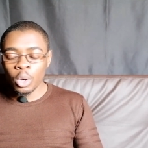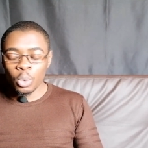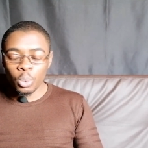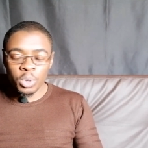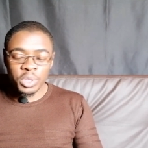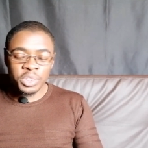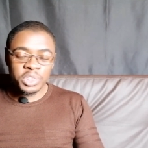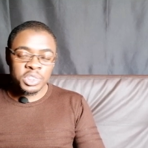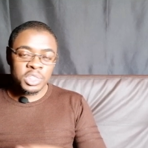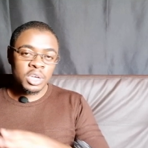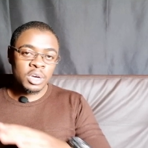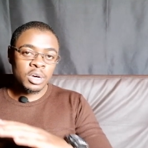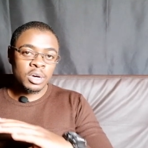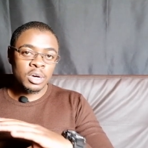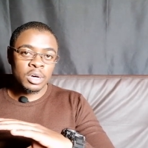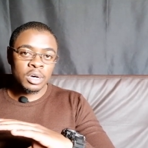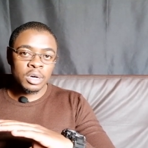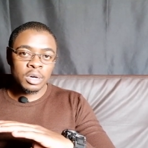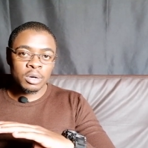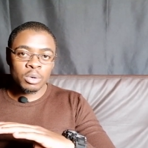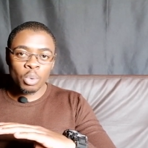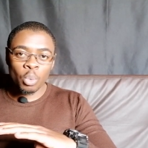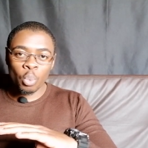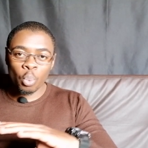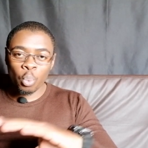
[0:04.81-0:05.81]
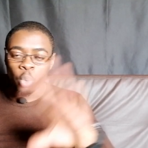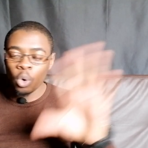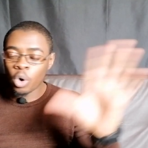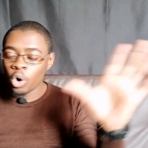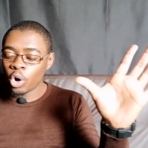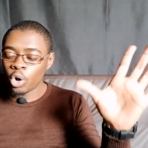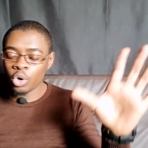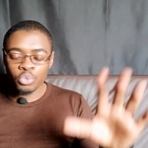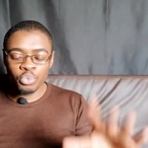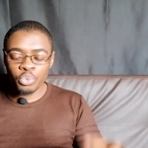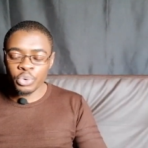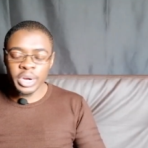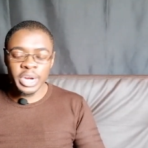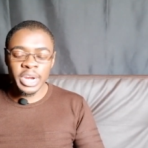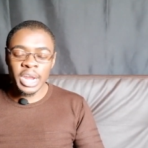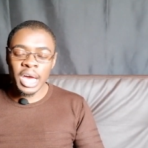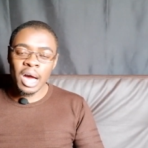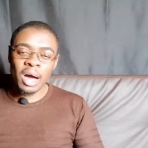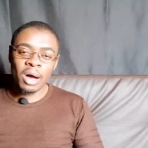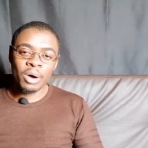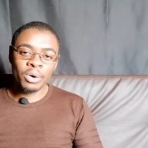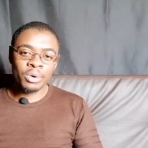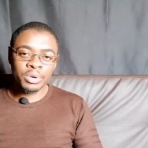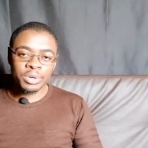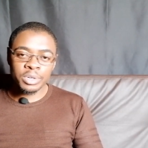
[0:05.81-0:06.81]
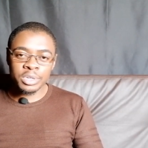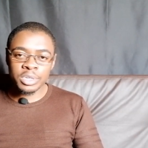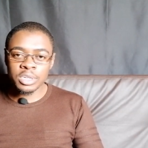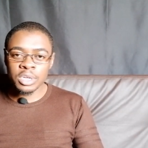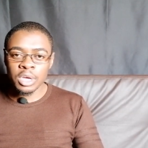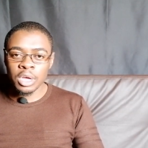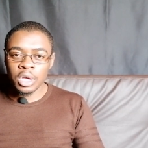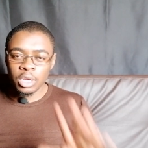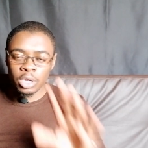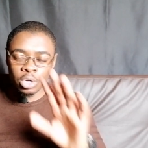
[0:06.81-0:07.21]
with the world renowned